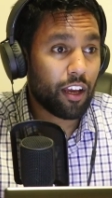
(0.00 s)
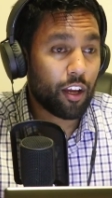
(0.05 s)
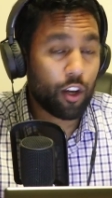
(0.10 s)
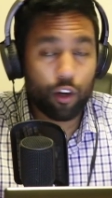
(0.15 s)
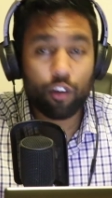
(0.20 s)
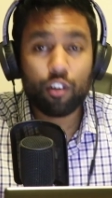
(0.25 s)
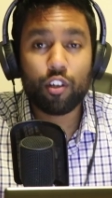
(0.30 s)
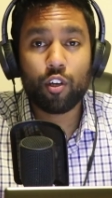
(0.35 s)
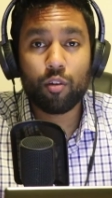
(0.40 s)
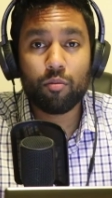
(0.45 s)

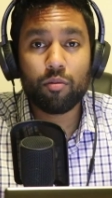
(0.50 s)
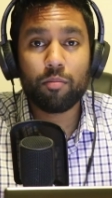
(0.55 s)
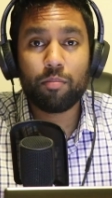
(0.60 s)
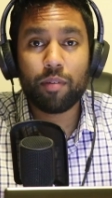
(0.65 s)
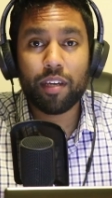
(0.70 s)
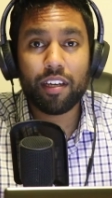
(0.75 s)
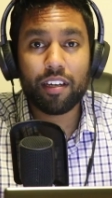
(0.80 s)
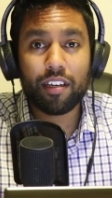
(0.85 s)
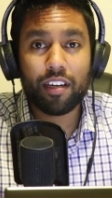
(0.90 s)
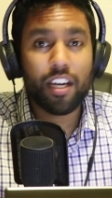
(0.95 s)
Good human
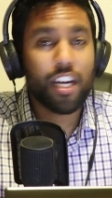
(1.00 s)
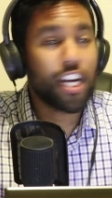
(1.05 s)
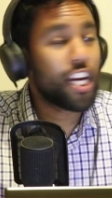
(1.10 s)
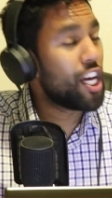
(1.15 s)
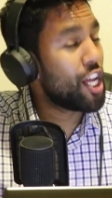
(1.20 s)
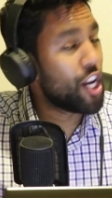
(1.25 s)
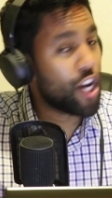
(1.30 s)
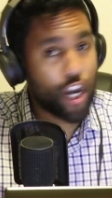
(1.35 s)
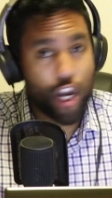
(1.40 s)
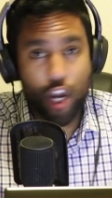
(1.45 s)
being?
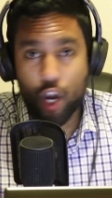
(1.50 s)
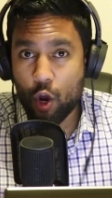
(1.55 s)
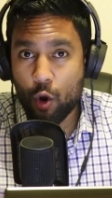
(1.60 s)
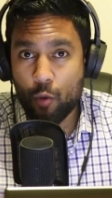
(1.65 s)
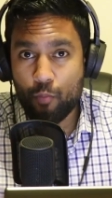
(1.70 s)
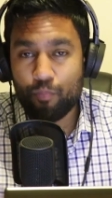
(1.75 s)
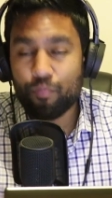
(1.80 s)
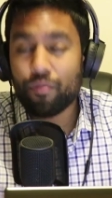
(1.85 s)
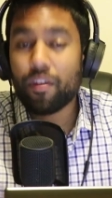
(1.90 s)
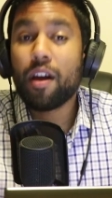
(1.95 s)

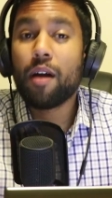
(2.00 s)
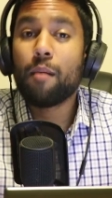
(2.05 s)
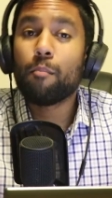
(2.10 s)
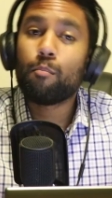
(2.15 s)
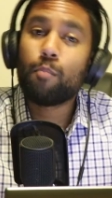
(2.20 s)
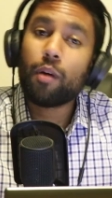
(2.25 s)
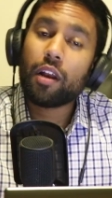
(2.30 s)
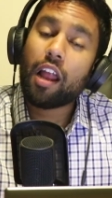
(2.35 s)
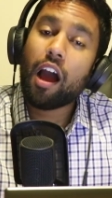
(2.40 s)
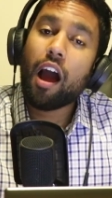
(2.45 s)
Nope.
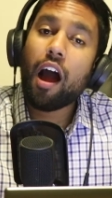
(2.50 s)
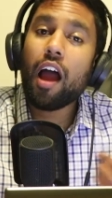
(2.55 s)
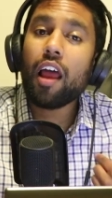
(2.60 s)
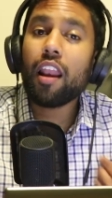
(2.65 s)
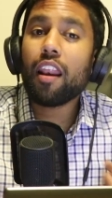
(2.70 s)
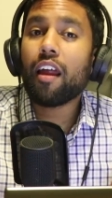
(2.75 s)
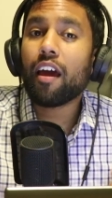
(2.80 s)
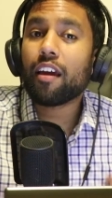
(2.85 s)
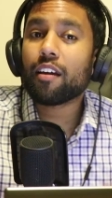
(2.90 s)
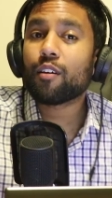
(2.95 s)
But I
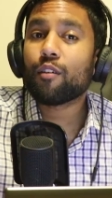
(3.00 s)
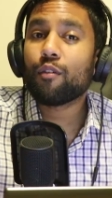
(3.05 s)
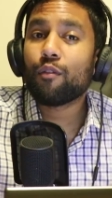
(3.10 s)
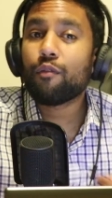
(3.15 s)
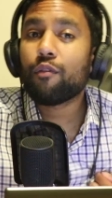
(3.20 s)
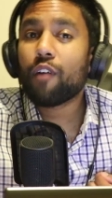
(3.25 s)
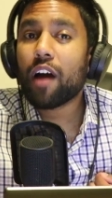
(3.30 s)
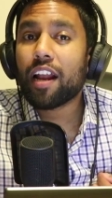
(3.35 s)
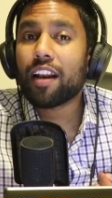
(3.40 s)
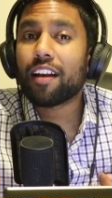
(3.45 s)
like
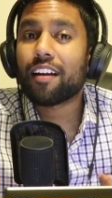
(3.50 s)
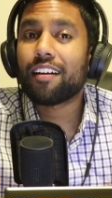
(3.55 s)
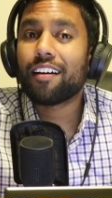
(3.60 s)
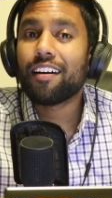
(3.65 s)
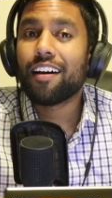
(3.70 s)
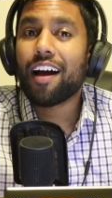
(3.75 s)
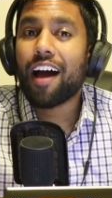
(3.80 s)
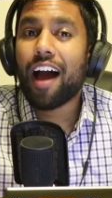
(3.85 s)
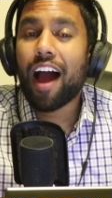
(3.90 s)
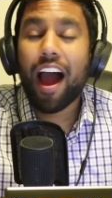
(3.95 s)
fun.
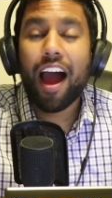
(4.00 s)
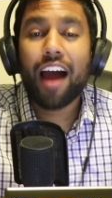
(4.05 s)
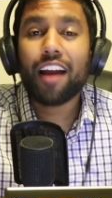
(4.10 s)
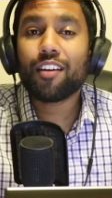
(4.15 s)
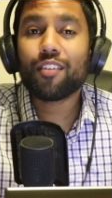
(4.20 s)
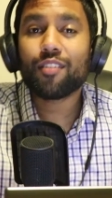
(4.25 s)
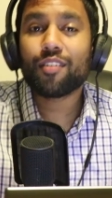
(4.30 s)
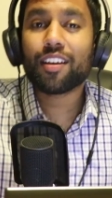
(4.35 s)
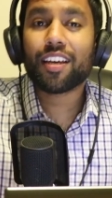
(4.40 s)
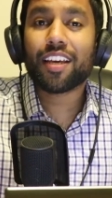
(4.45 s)
I
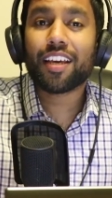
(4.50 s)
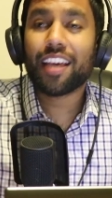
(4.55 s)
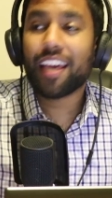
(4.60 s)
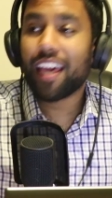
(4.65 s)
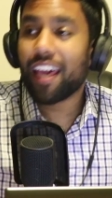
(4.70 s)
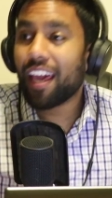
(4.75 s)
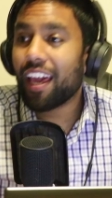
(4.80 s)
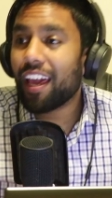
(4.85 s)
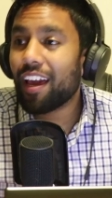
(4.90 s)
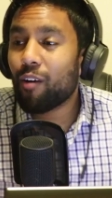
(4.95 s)
don't
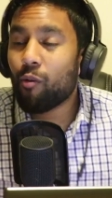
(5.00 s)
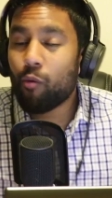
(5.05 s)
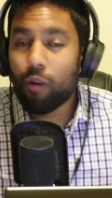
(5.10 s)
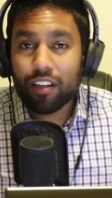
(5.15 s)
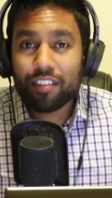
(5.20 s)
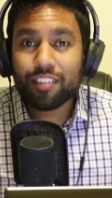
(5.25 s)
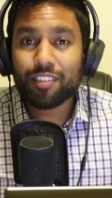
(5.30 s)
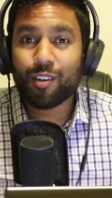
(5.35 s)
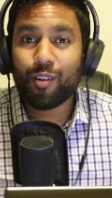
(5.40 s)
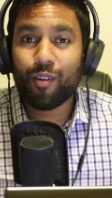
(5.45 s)
care
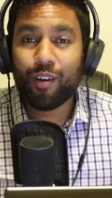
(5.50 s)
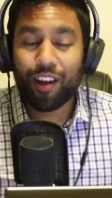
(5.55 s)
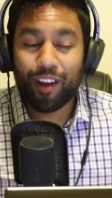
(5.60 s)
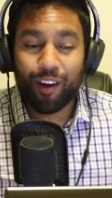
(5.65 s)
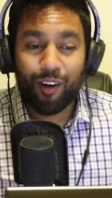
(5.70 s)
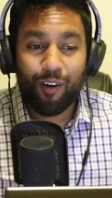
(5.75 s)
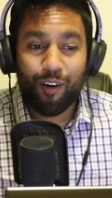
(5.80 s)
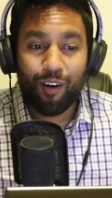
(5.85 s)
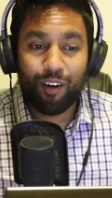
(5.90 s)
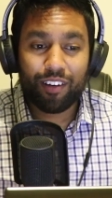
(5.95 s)
what's going
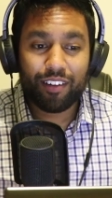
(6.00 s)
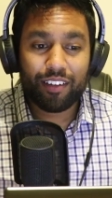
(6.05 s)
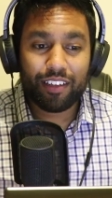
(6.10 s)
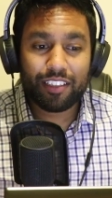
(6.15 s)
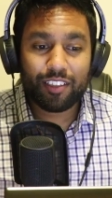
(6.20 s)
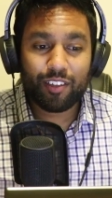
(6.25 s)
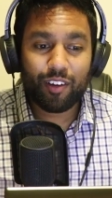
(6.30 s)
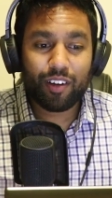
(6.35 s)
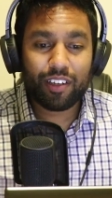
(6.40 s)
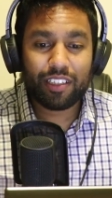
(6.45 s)
on,
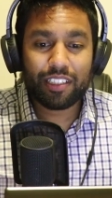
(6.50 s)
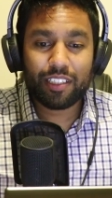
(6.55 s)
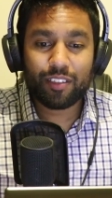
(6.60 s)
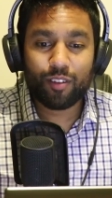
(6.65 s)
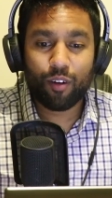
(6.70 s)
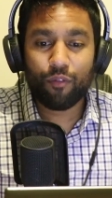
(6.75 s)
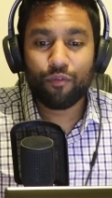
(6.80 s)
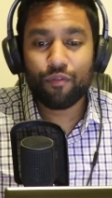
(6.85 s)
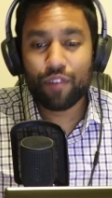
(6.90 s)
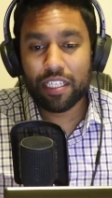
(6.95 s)
as long as he's
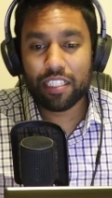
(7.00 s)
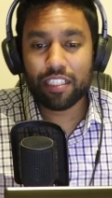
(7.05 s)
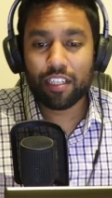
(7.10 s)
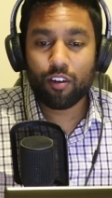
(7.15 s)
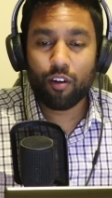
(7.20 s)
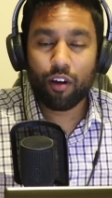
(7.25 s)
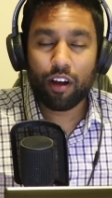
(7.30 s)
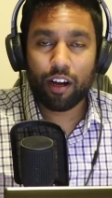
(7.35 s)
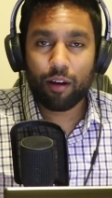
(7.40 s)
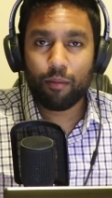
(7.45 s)
not physically
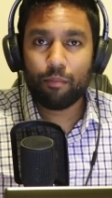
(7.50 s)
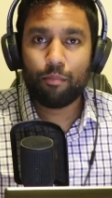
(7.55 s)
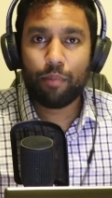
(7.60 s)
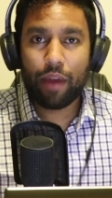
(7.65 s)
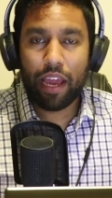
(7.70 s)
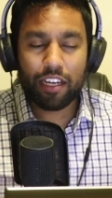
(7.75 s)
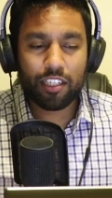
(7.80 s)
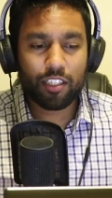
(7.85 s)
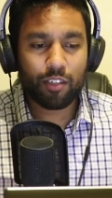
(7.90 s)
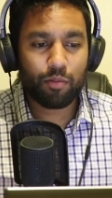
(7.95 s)
going up
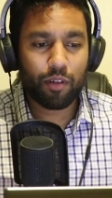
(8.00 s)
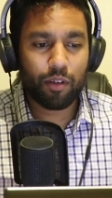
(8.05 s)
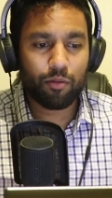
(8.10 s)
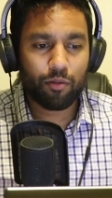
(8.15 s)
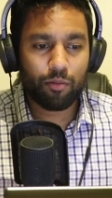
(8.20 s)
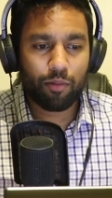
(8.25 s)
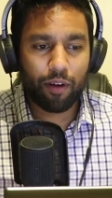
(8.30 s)
bashing people.